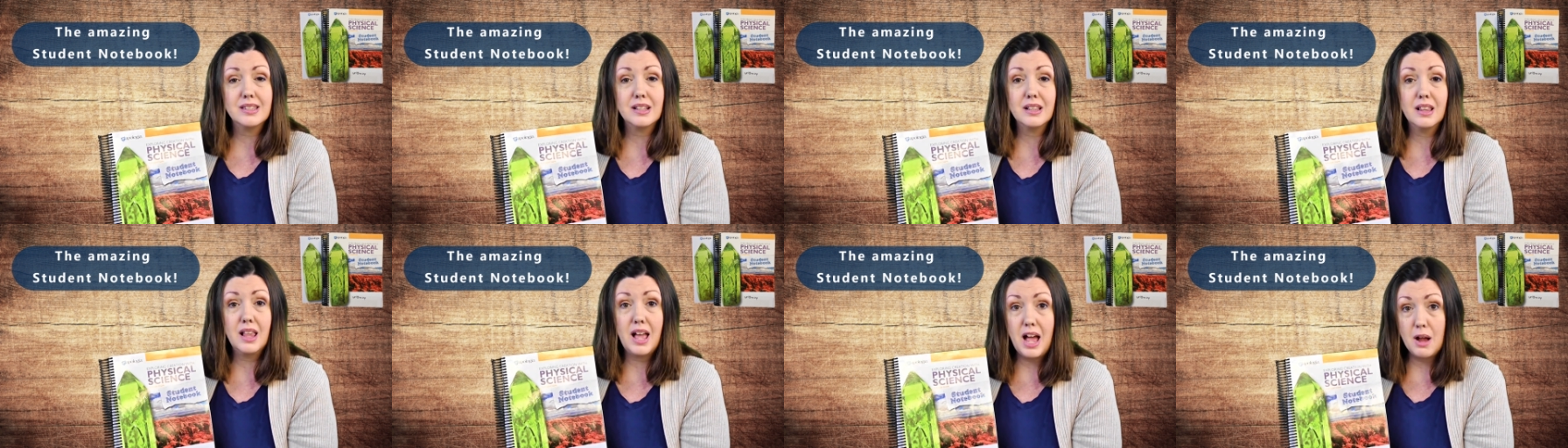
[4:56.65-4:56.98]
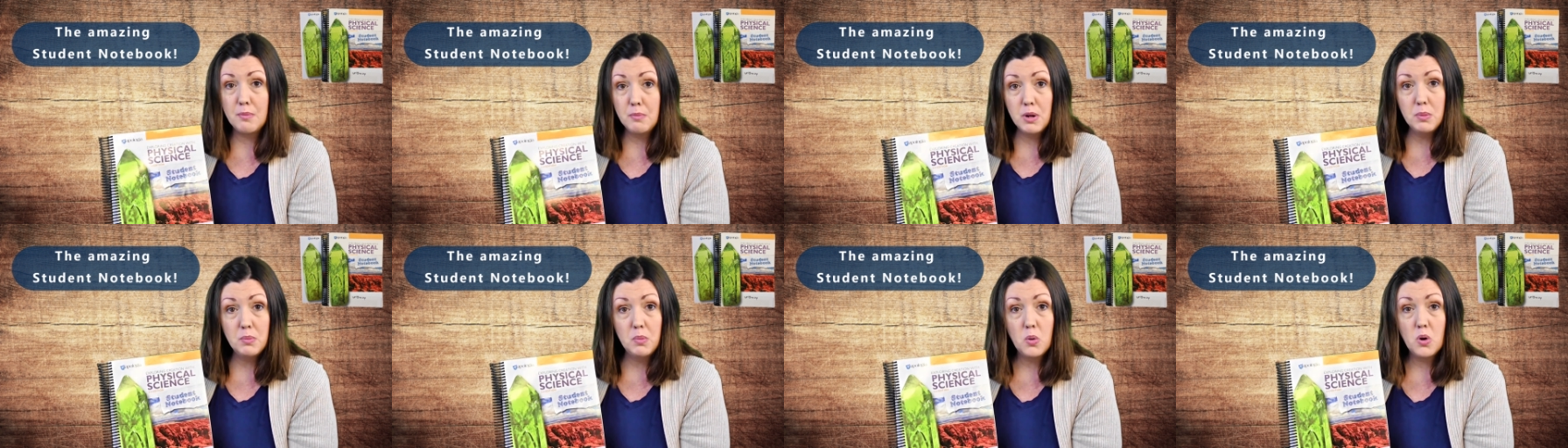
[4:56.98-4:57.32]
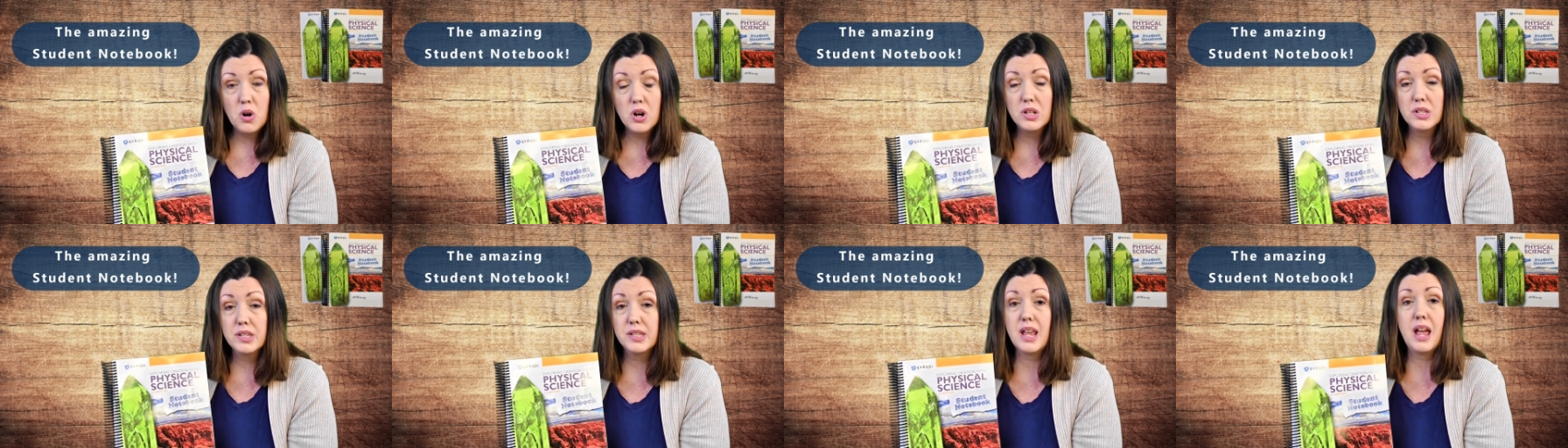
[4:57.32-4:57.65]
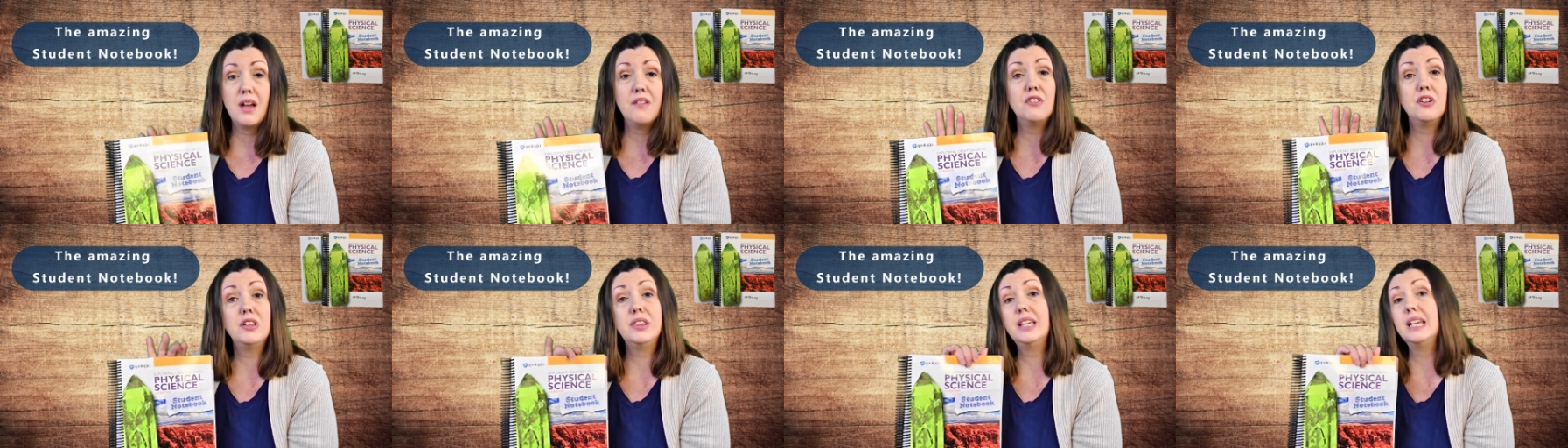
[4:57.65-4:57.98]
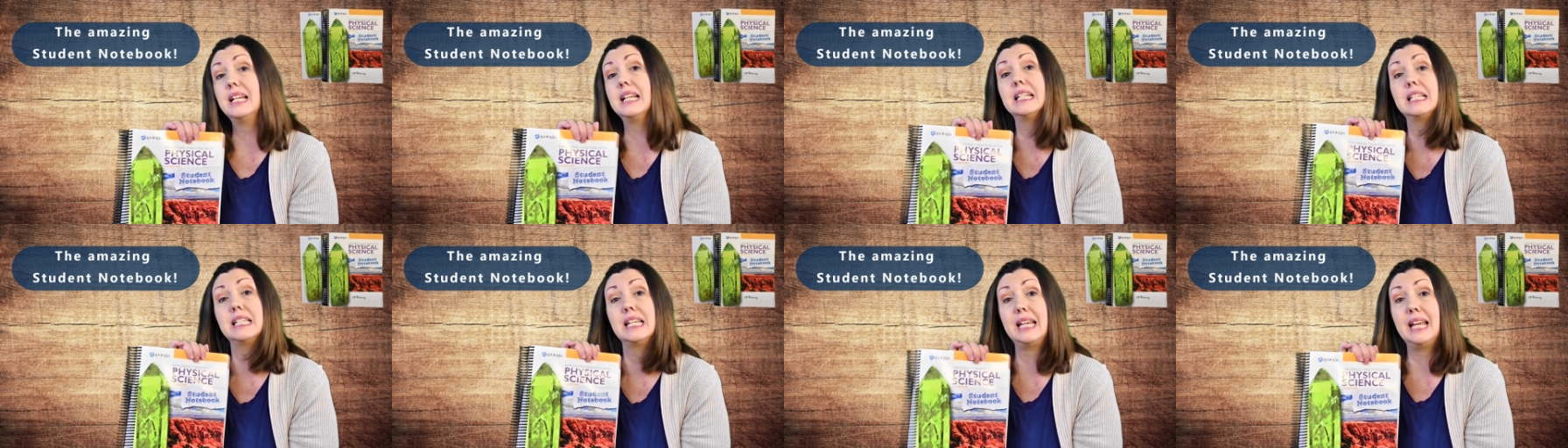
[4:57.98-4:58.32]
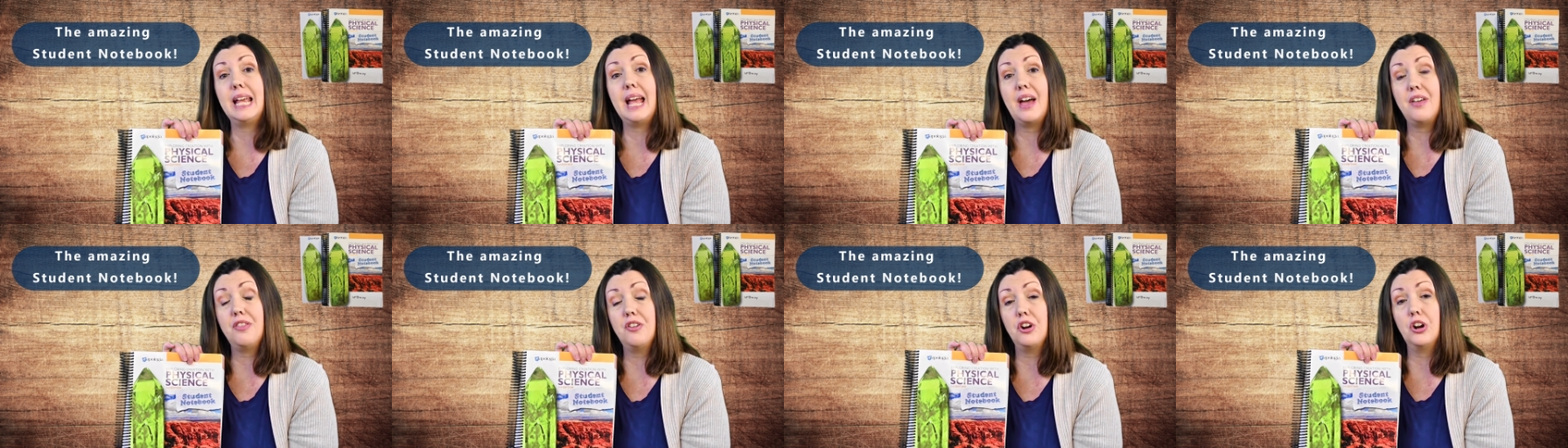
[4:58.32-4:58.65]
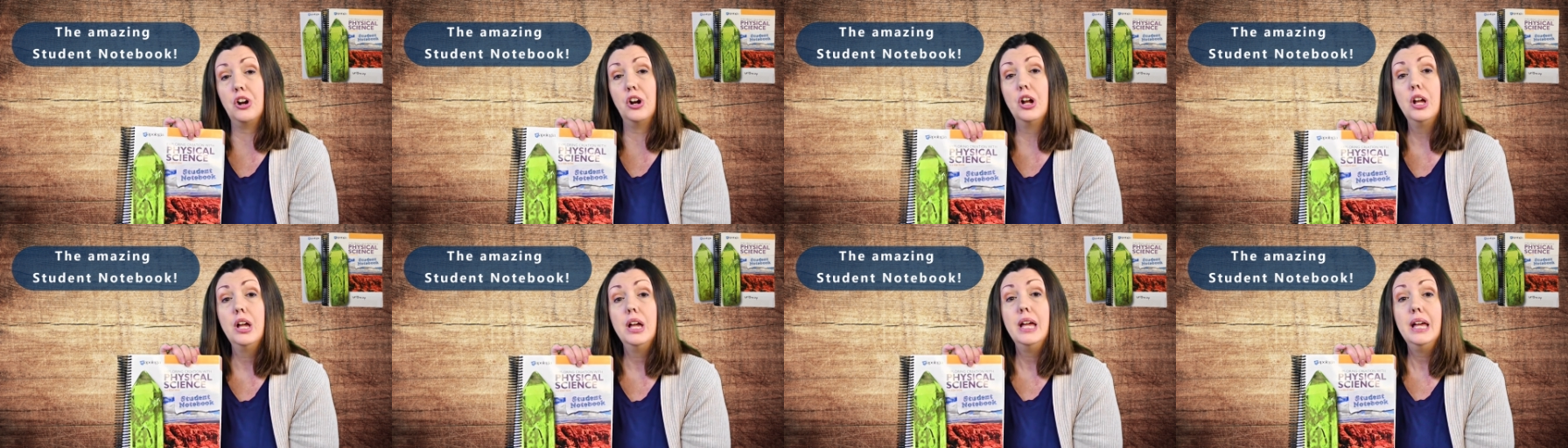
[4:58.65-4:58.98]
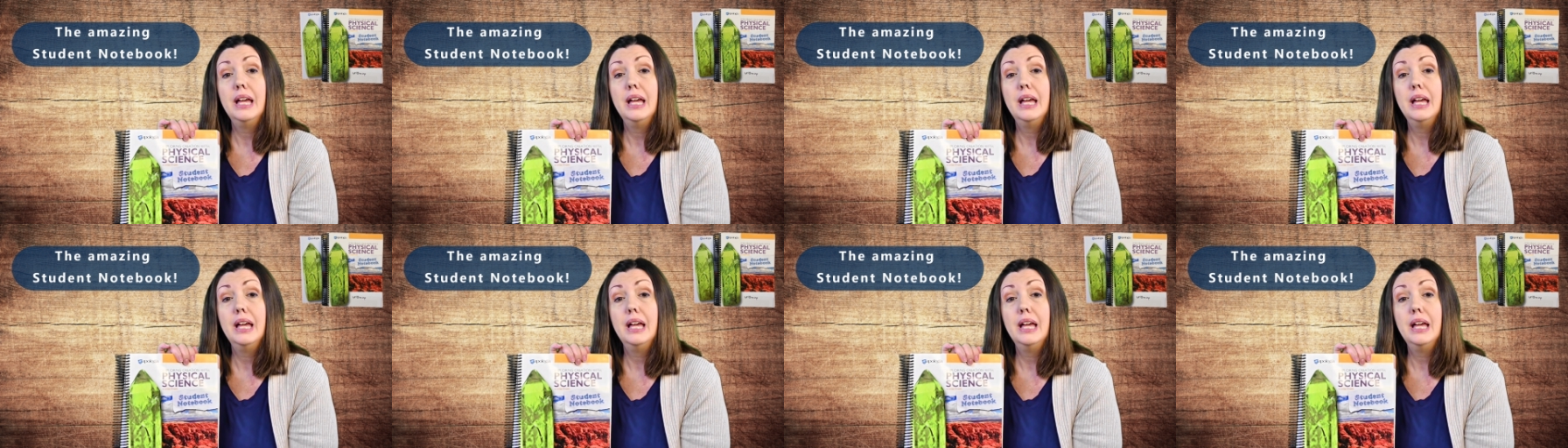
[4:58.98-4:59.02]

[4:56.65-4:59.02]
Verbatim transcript: the lab reports, everything together